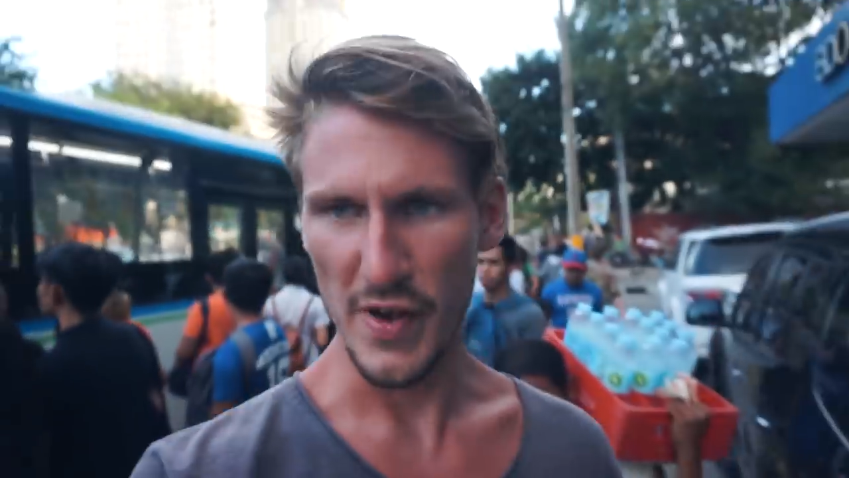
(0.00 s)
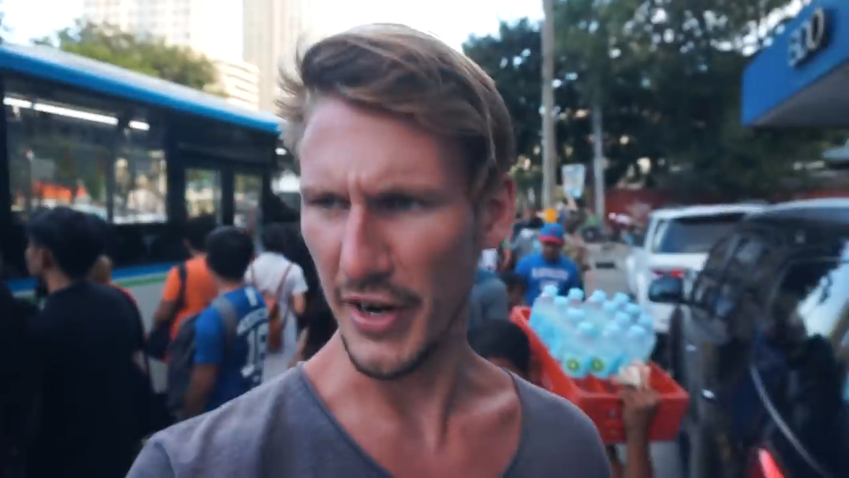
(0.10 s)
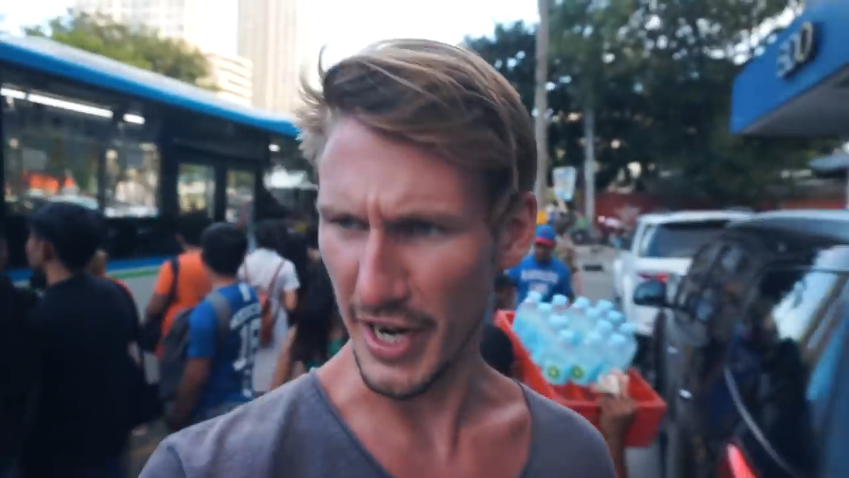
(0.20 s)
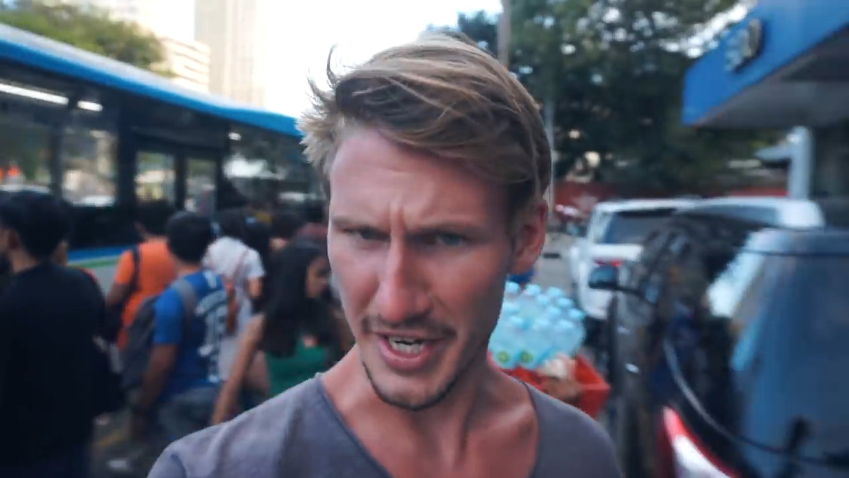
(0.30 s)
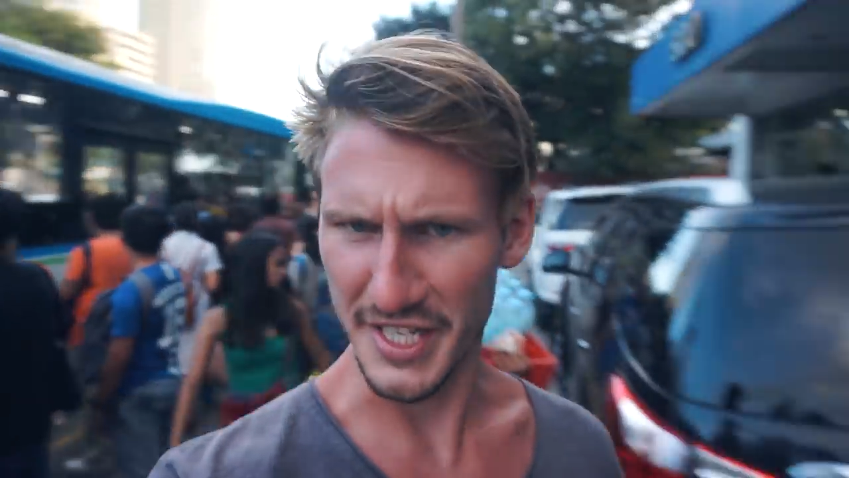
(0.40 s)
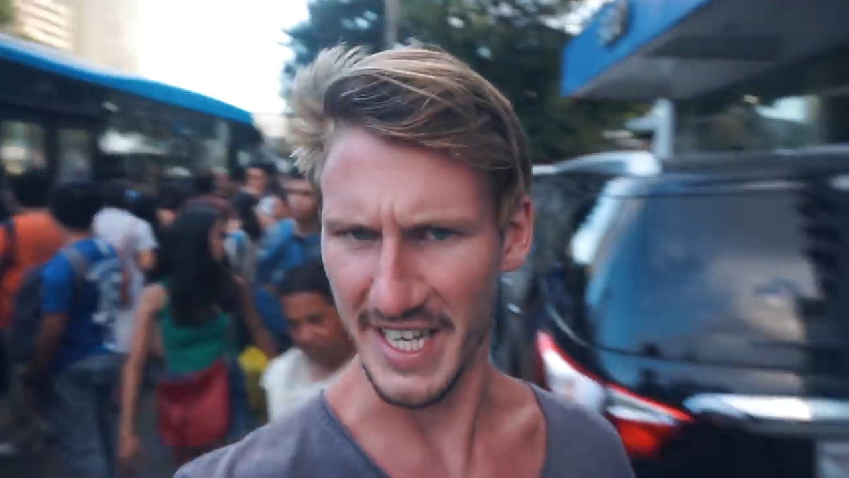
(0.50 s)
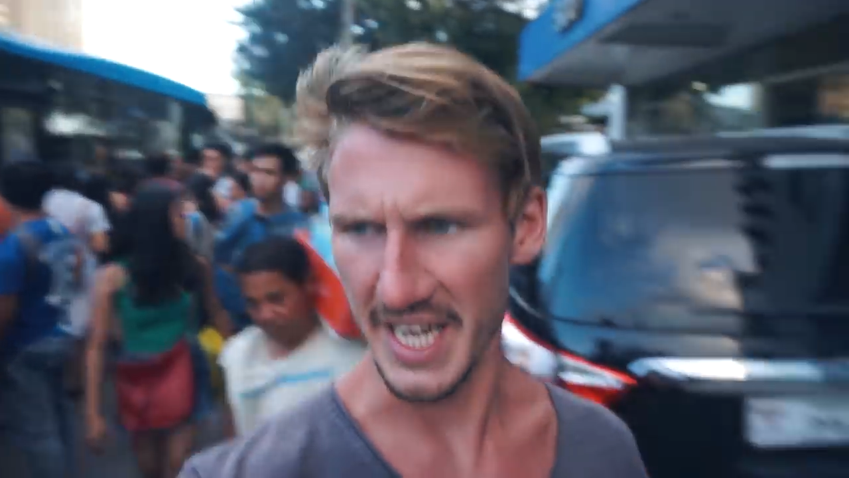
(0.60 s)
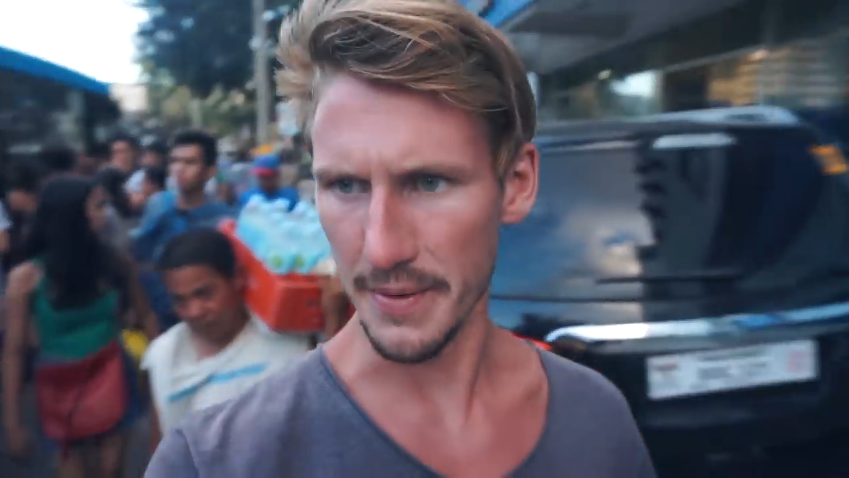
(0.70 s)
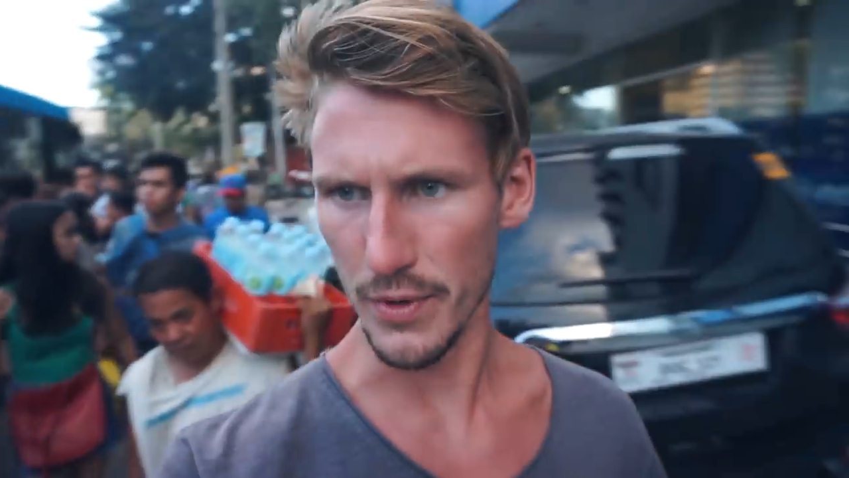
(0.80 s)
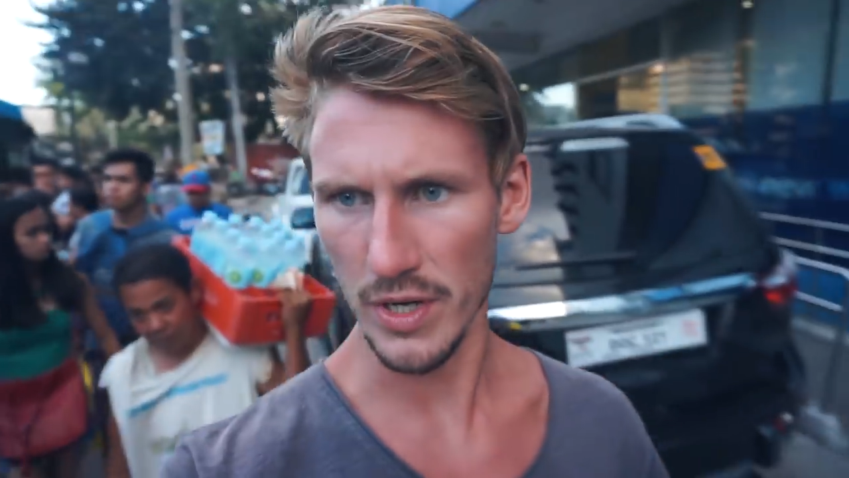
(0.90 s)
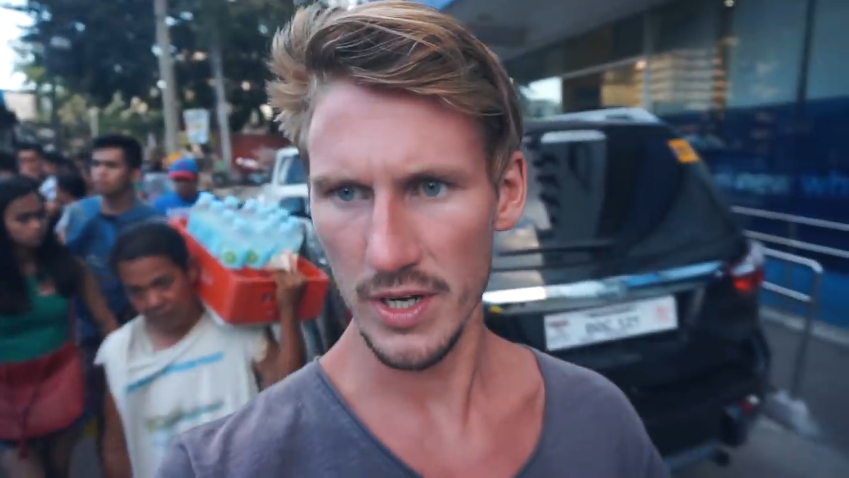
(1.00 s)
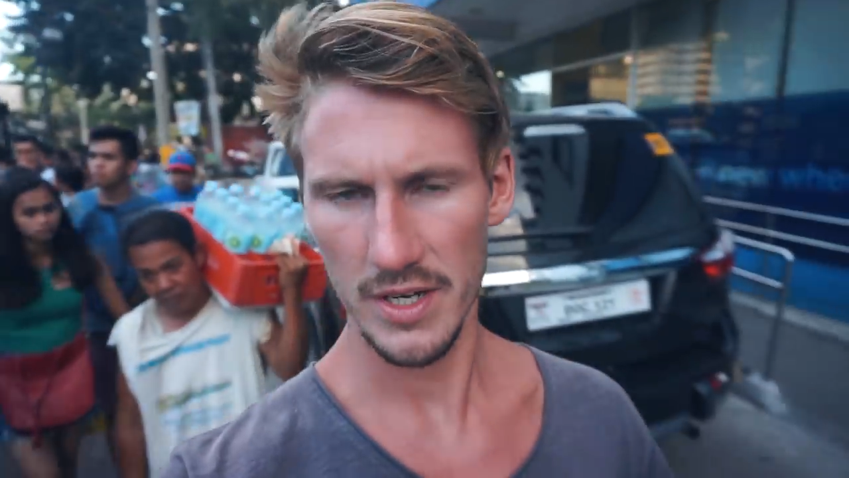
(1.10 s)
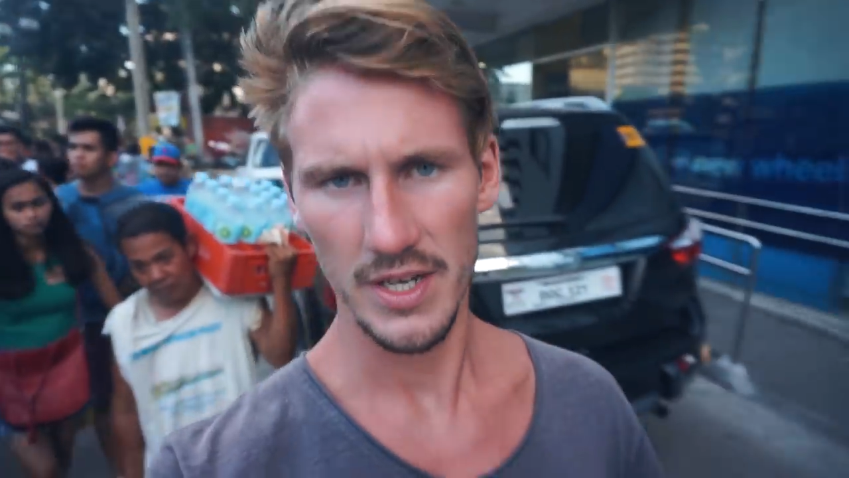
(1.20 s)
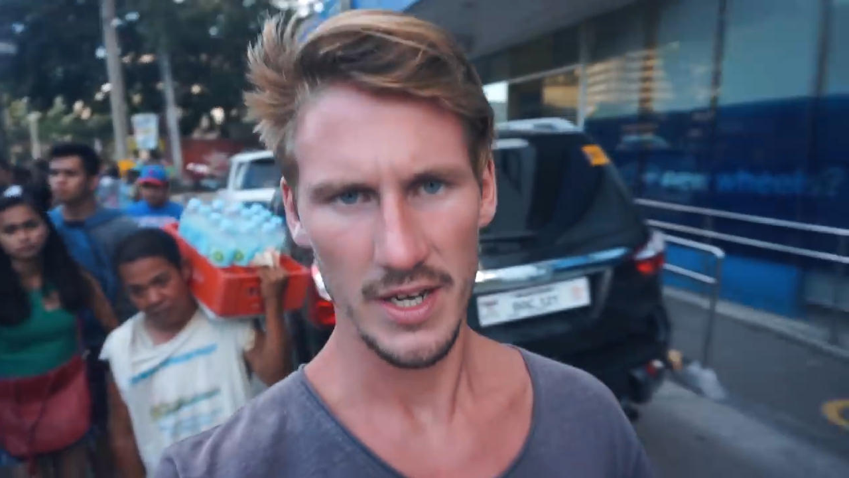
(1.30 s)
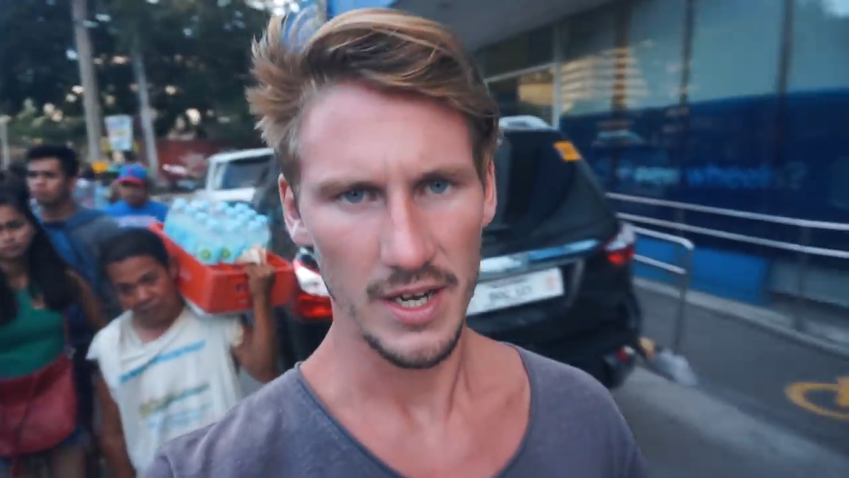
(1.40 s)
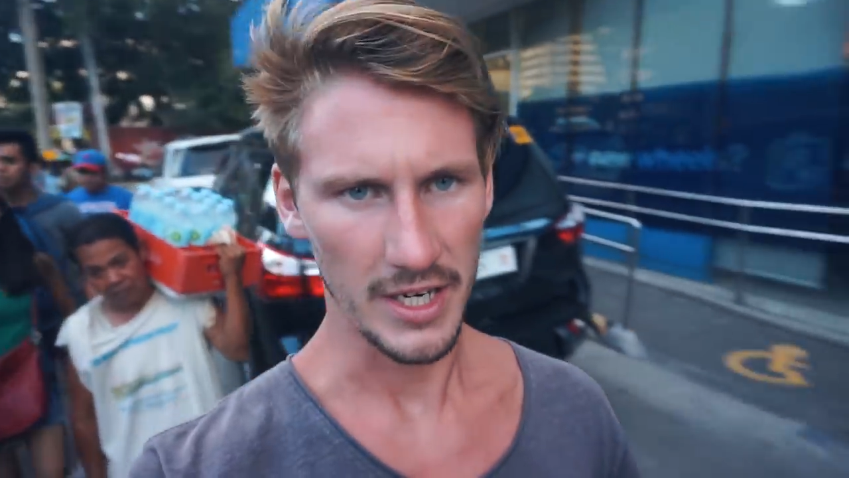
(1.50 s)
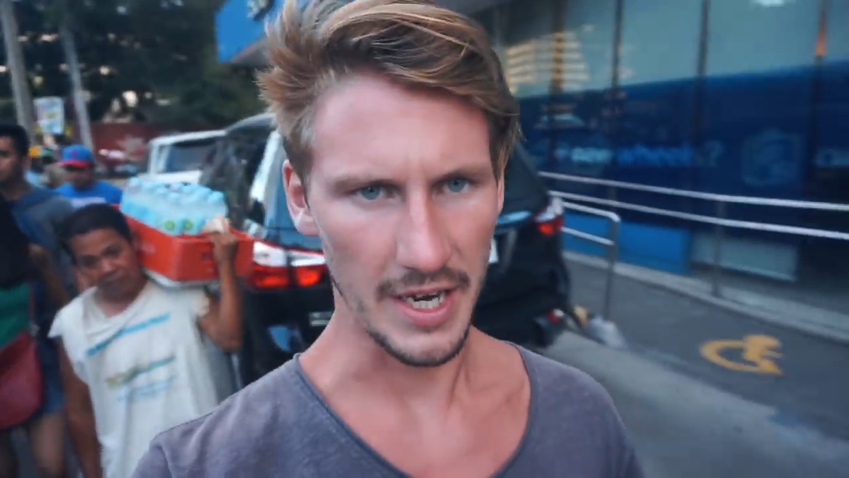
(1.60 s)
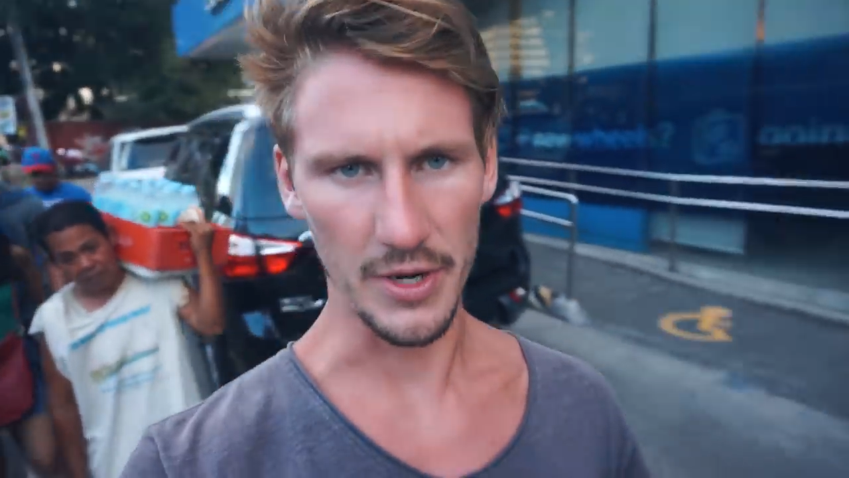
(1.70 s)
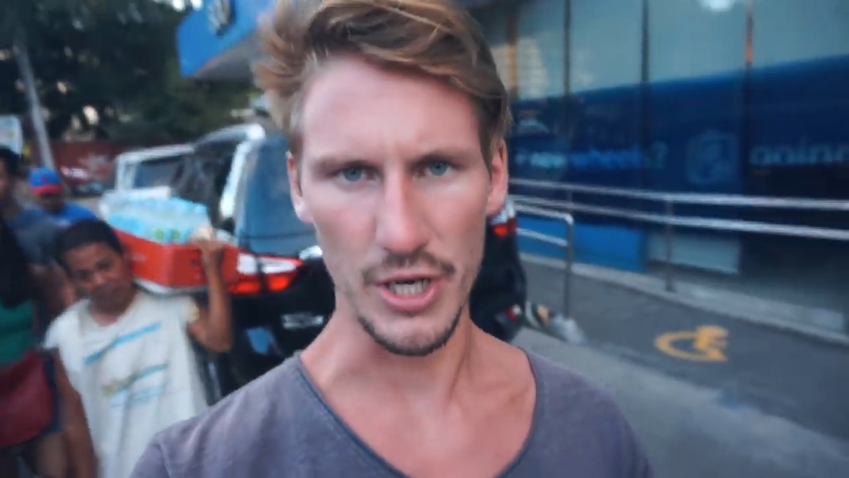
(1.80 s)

Very understandable. Okay,